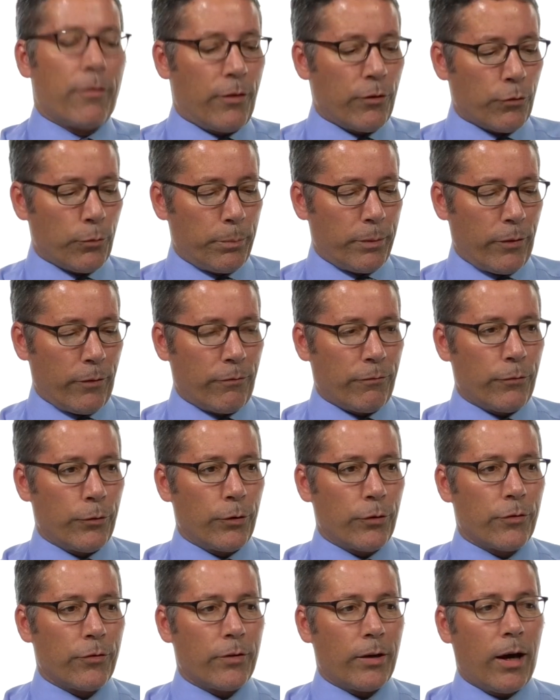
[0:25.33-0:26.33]
This will be the
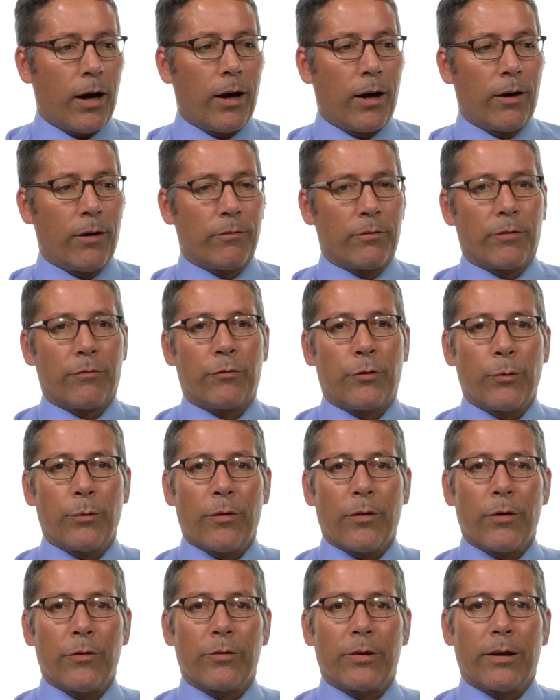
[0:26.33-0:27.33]
first of a few
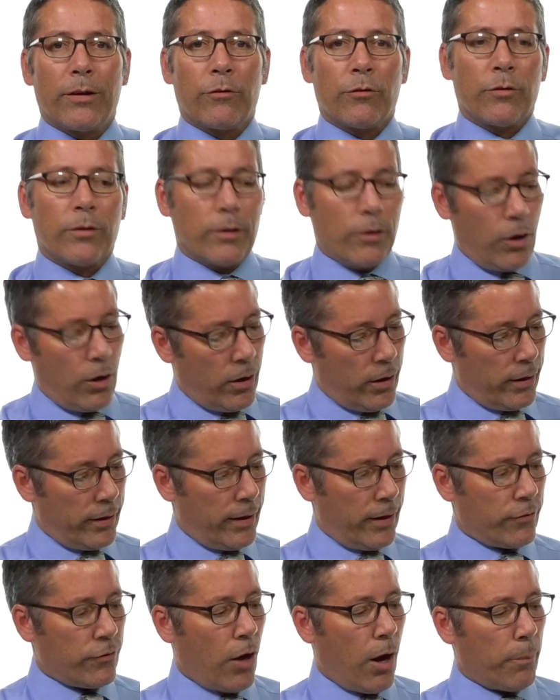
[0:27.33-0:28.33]
of those, and it's
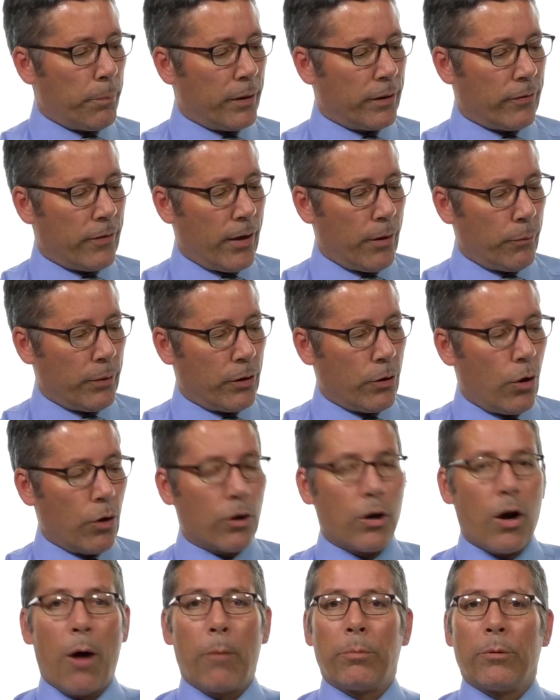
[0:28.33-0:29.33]
on a topic that we call
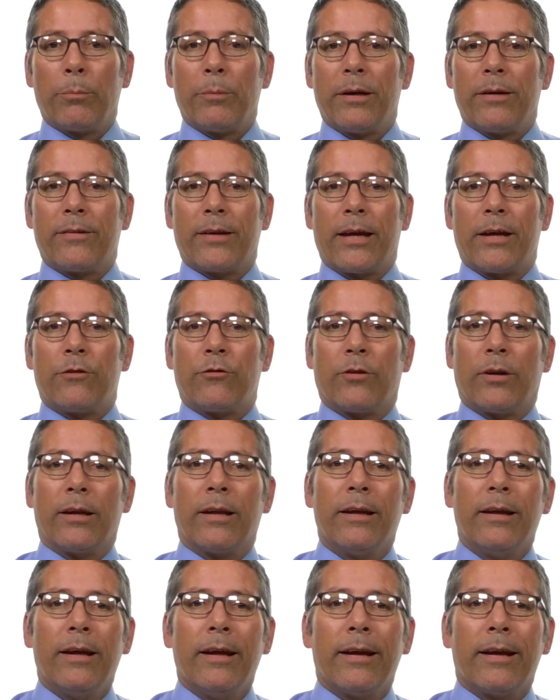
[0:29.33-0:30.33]
complementation.
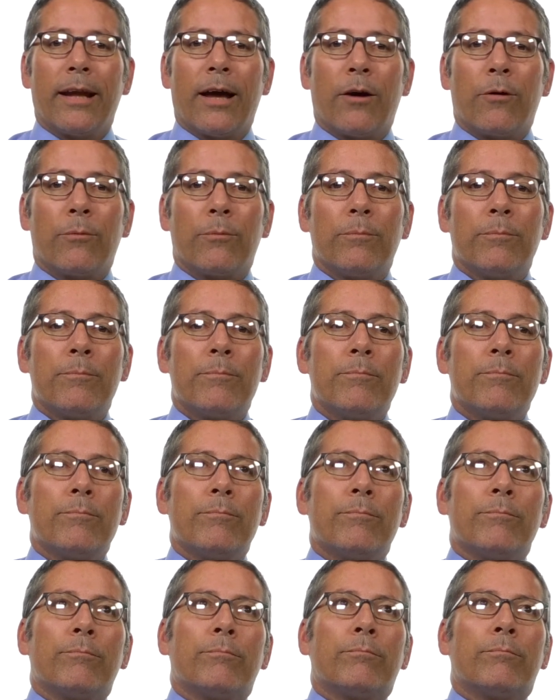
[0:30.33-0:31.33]
Now,
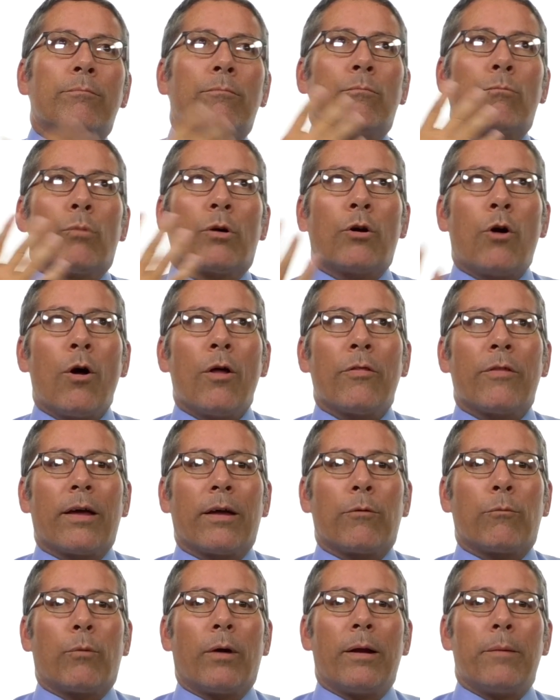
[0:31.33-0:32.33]
recall
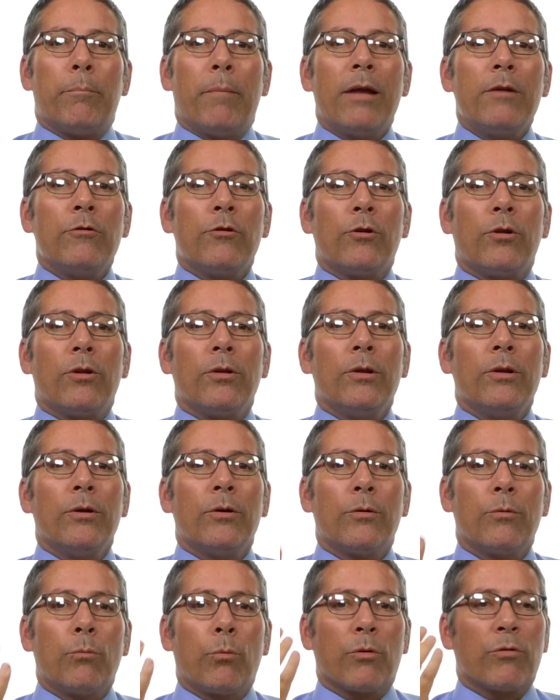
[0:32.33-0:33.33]
that when Mendel
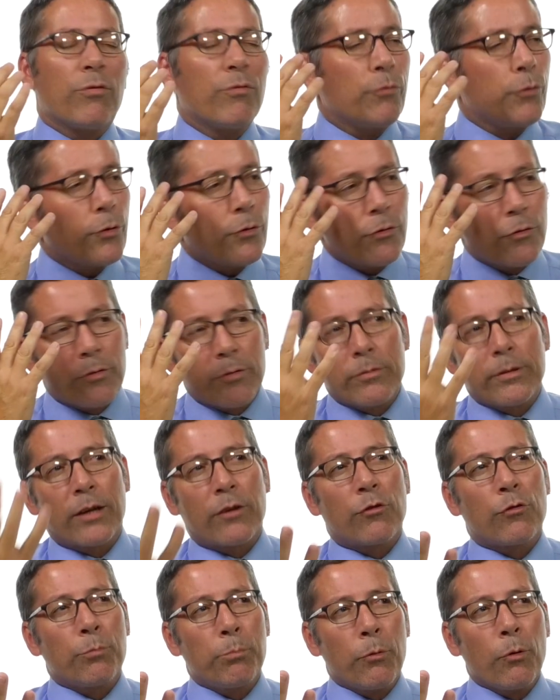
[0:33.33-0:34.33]
was first
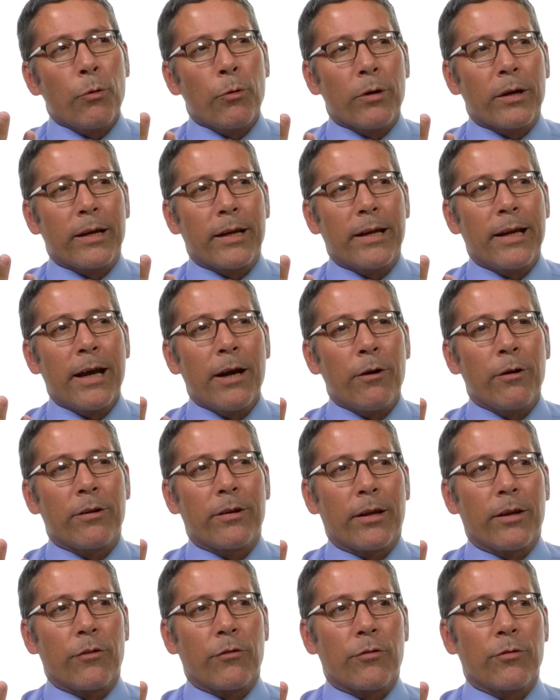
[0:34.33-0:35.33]
exploring
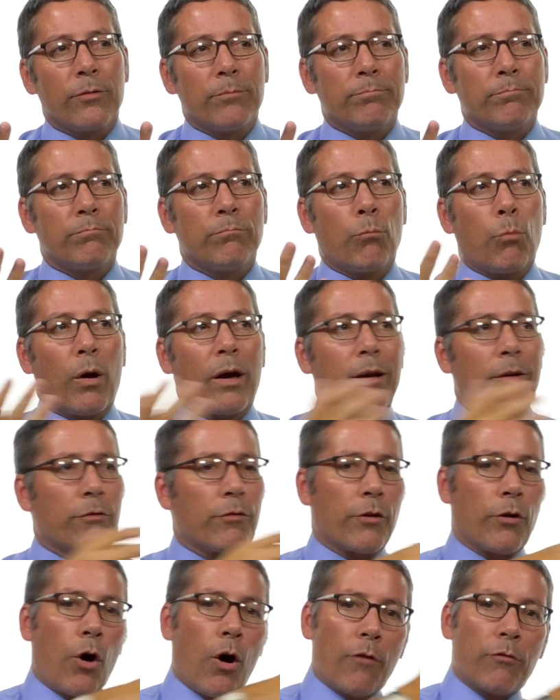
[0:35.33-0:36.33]
inheritance, why
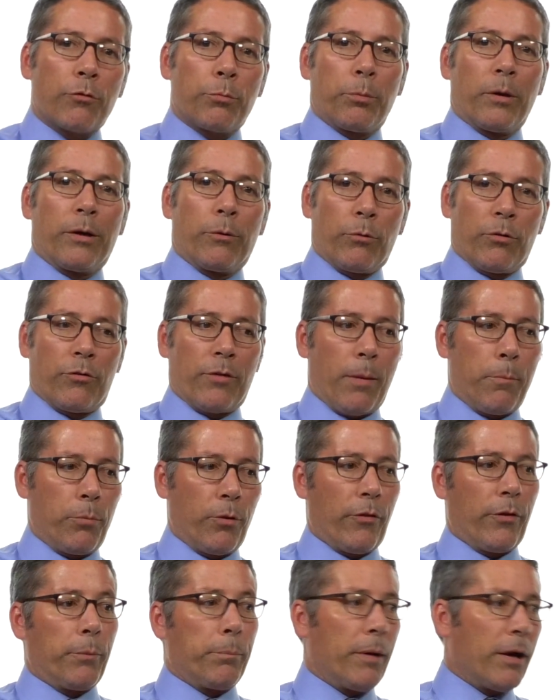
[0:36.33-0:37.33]
does its offspring
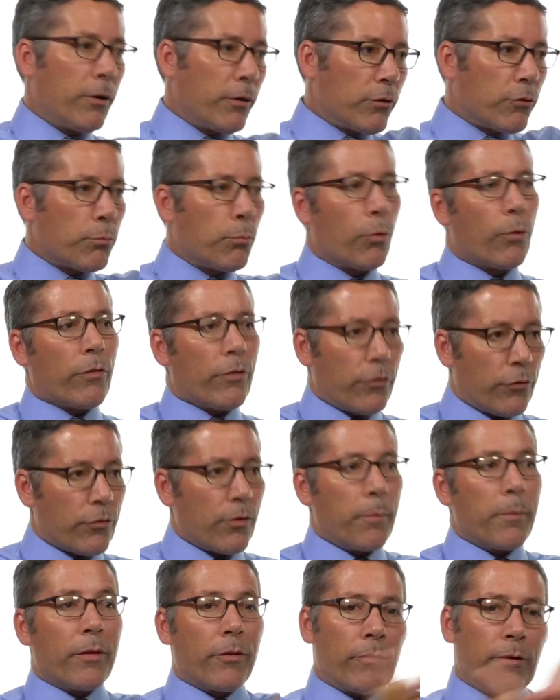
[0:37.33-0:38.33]
resemble their parents more than
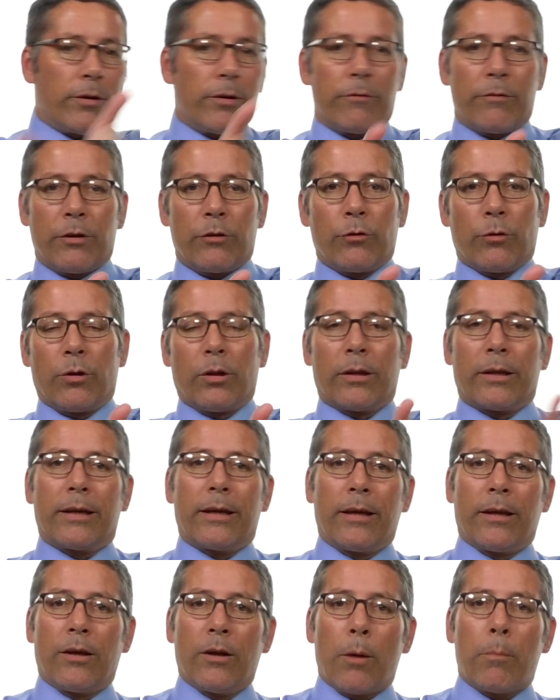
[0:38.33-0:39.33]
some other individual
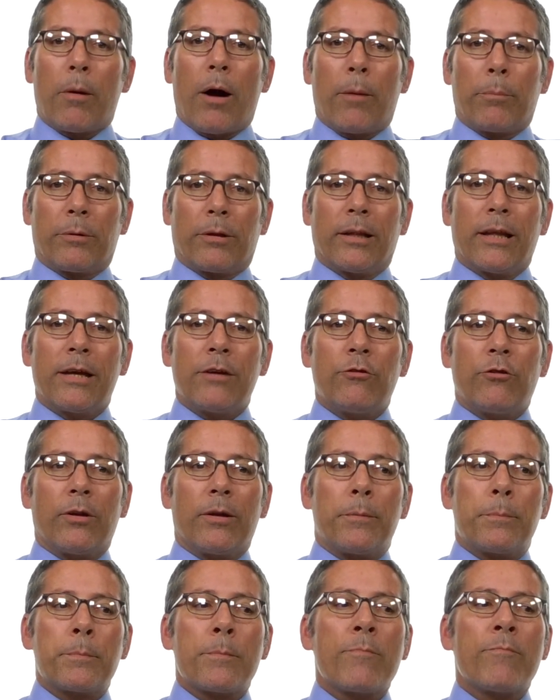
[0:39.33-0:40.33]
in a
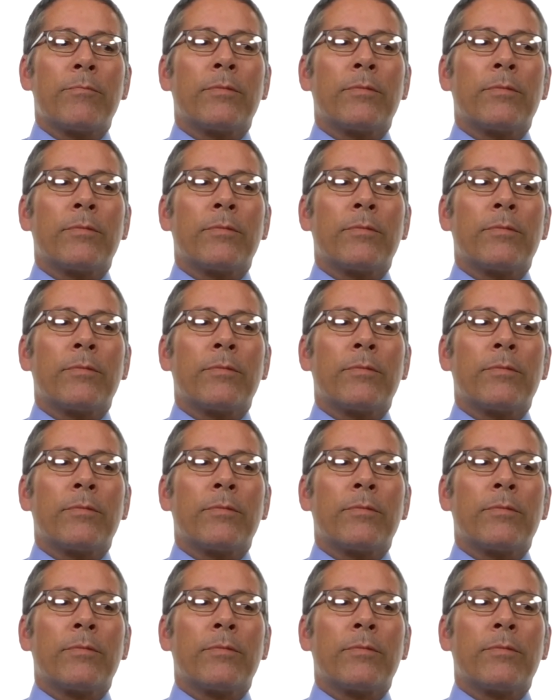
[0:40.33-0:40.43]
population?